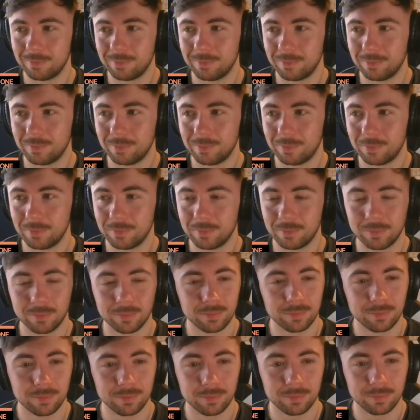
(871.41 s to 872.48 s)

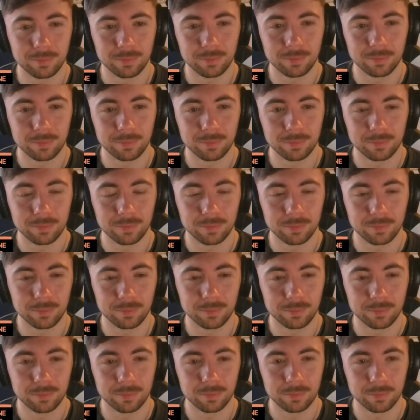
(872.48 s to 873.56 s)

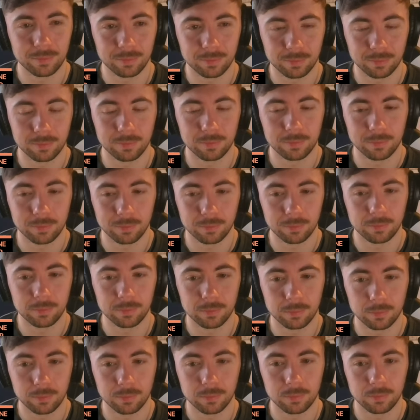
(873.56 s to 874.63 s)

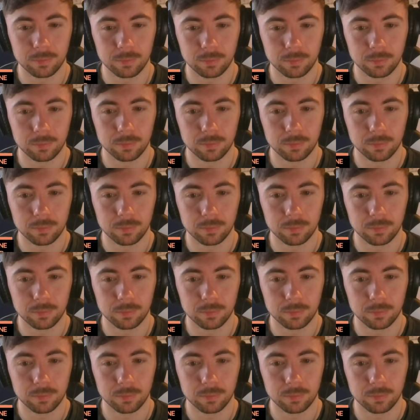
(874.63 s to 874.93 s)
[no speech]